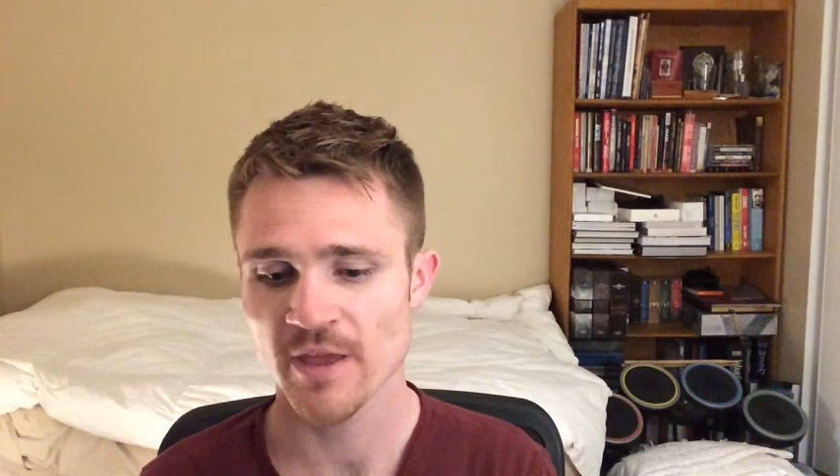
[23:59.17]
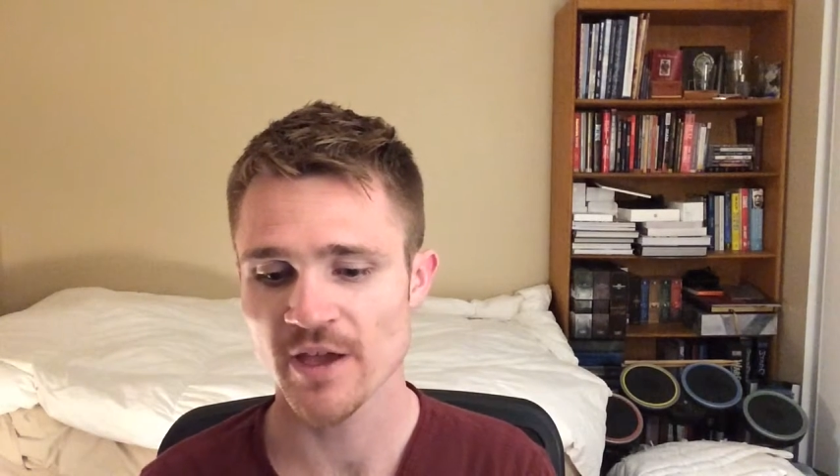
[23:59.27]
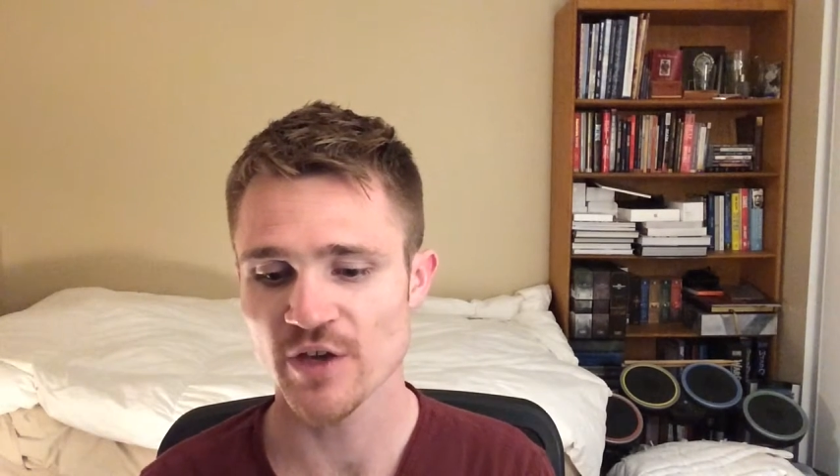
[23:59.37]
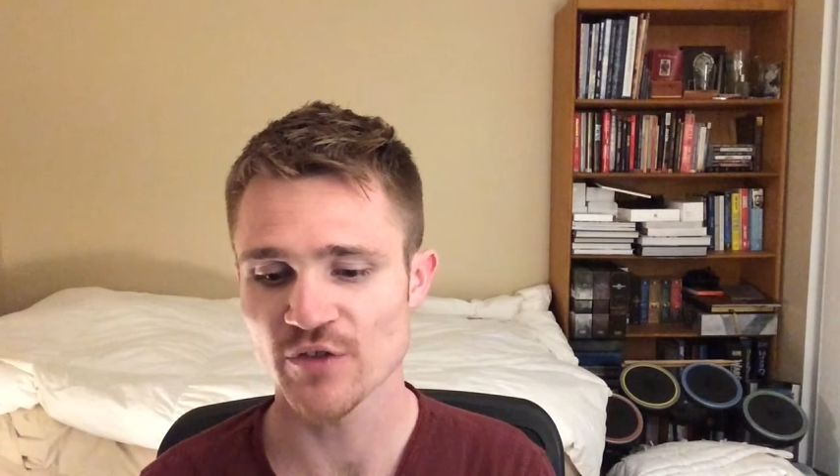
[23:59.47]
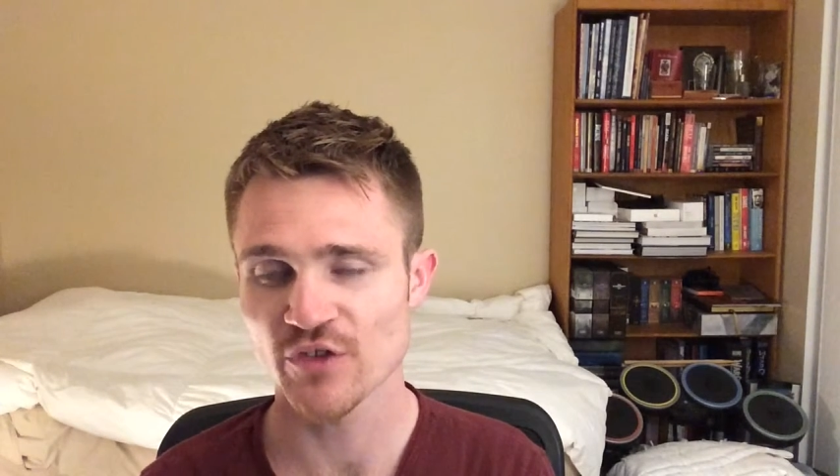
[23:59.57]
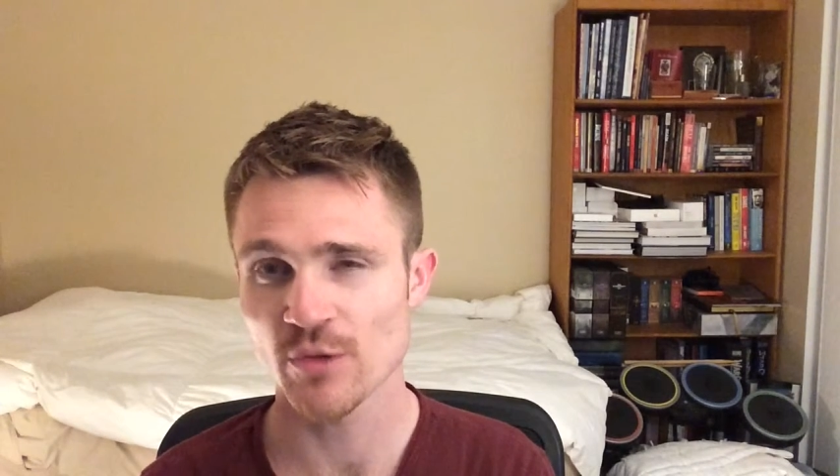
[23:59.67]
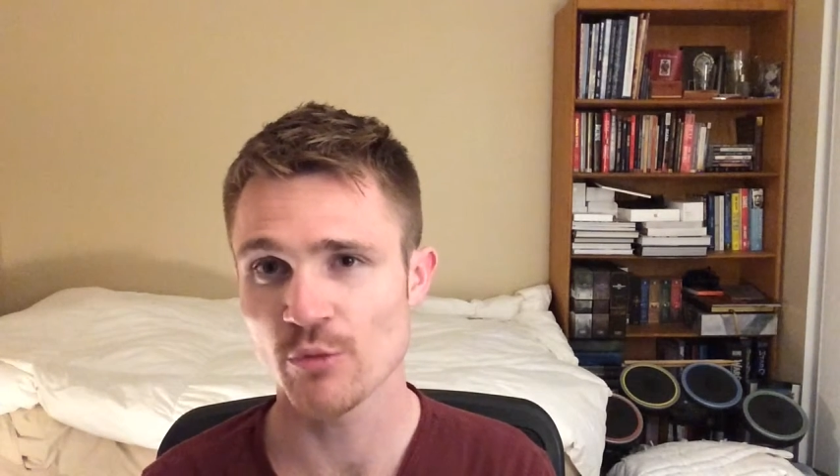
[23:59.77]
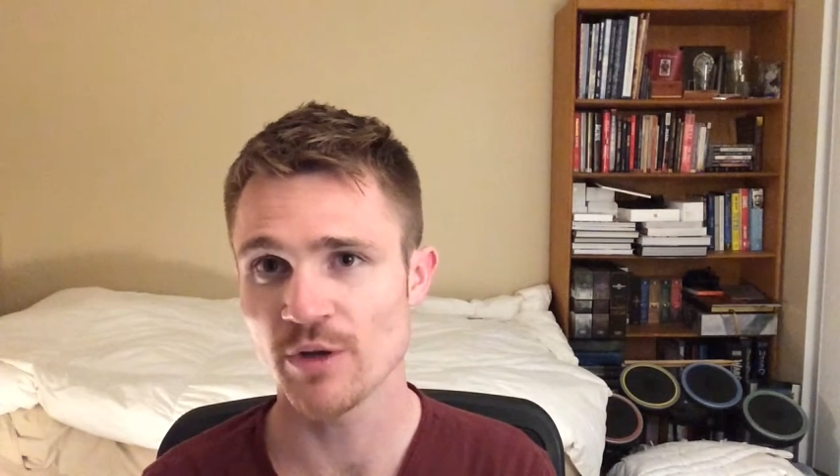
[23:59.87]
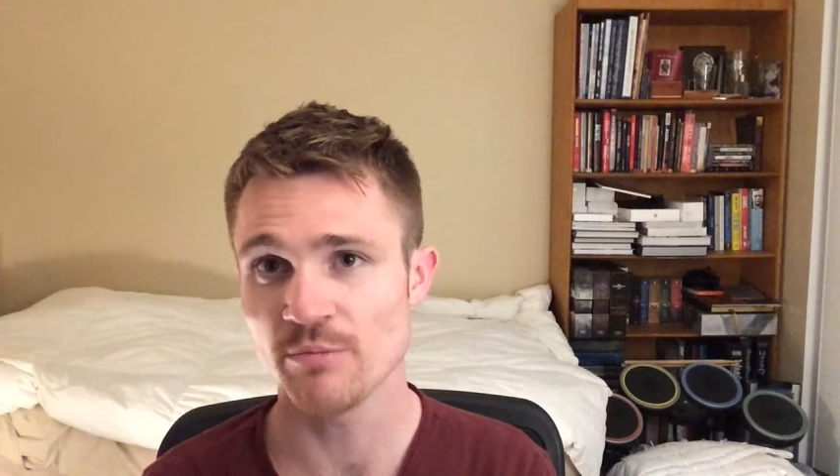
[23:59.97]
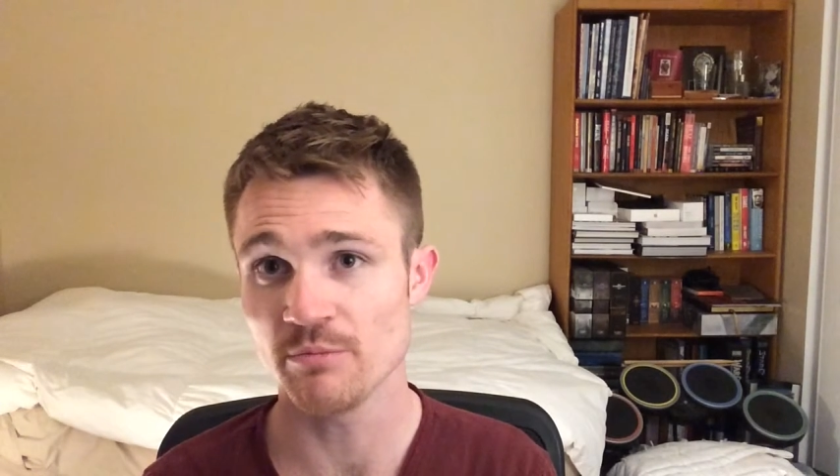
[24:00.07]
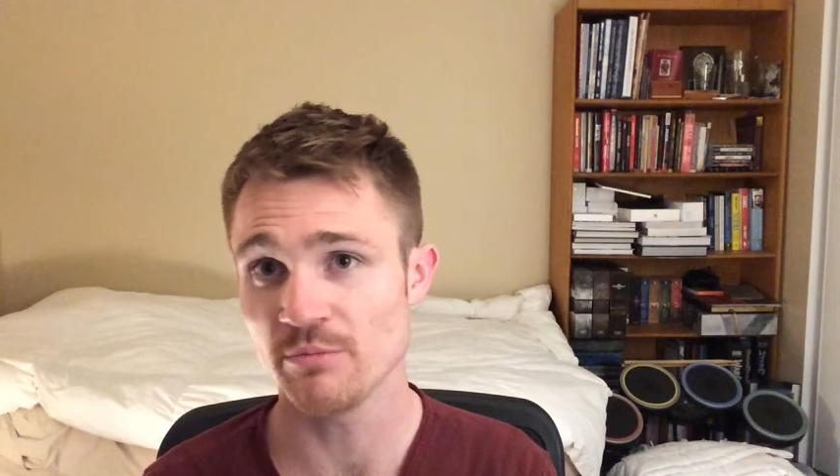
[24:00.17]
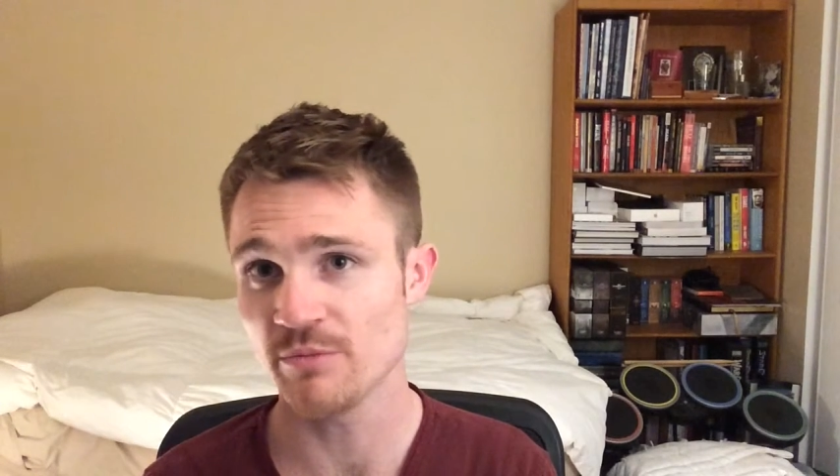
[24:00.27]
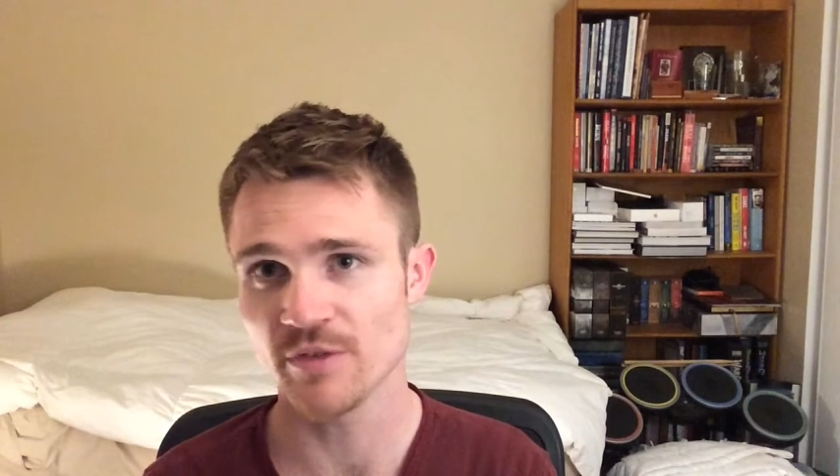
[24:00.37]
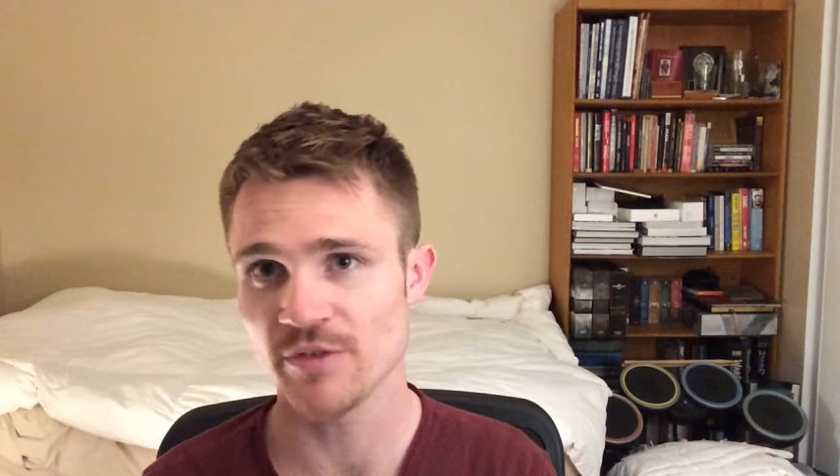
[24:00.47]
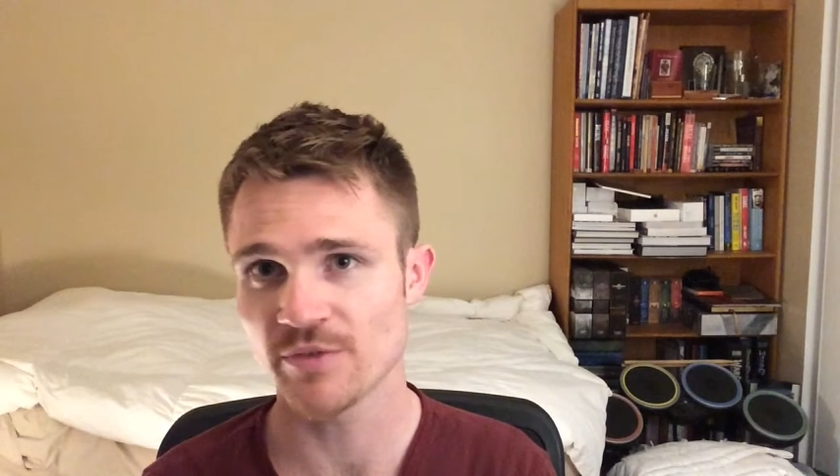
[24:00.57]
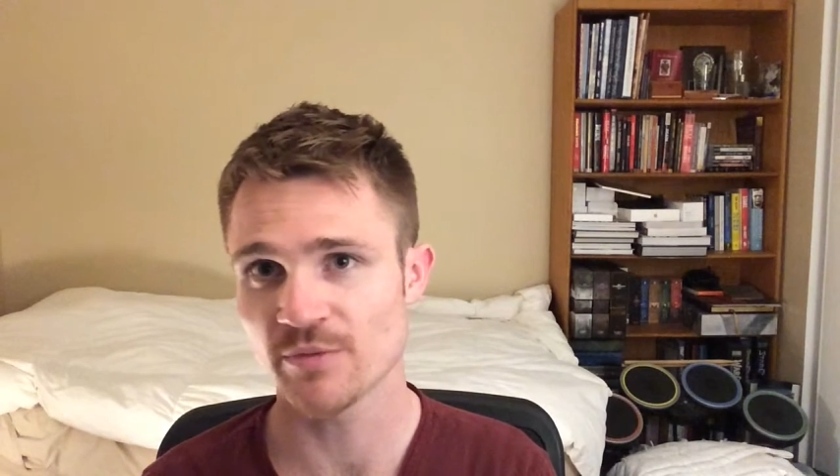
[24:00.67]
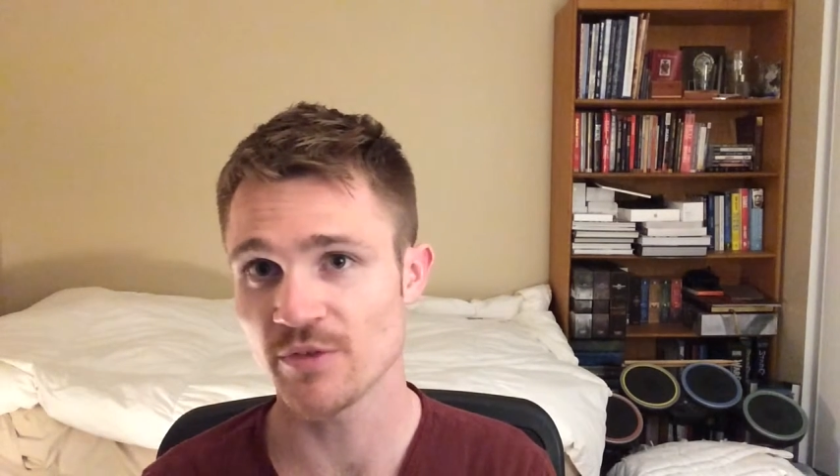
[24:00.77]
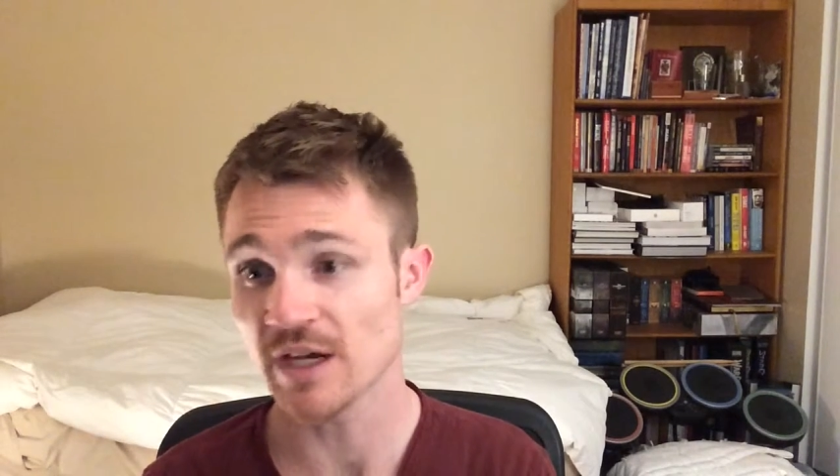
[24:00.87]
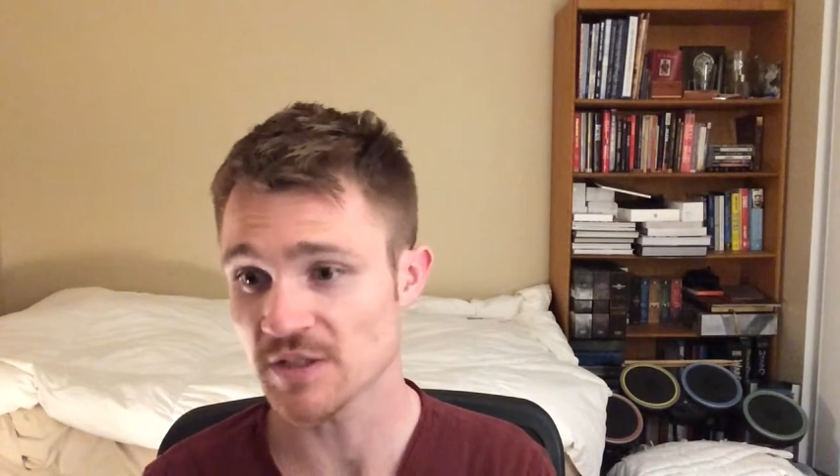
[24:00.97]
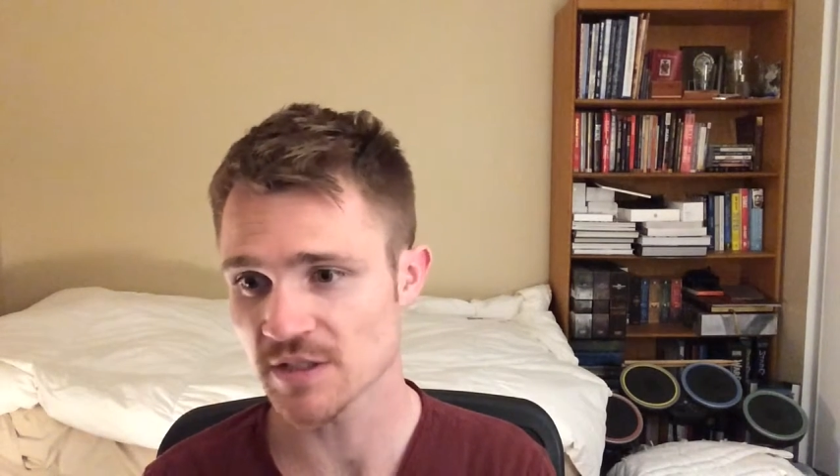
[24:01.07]
if someone
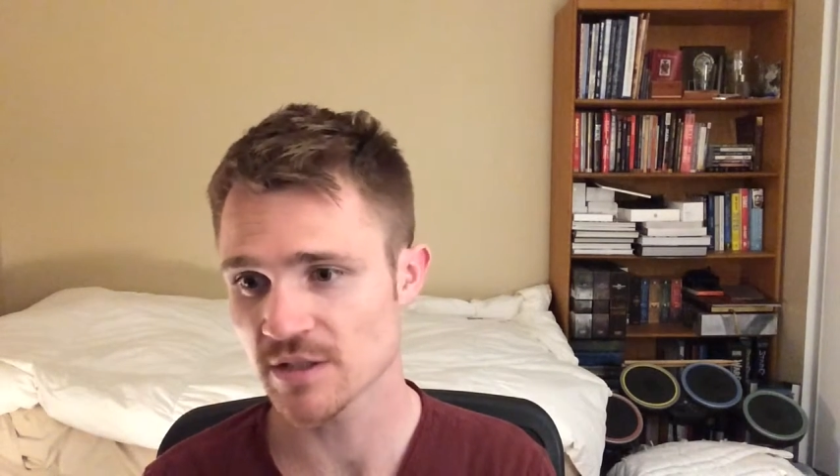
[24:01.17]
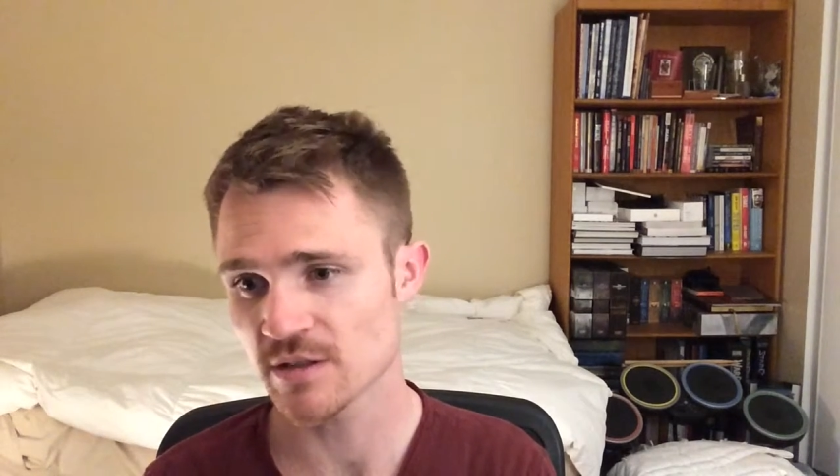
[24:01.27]
doesn't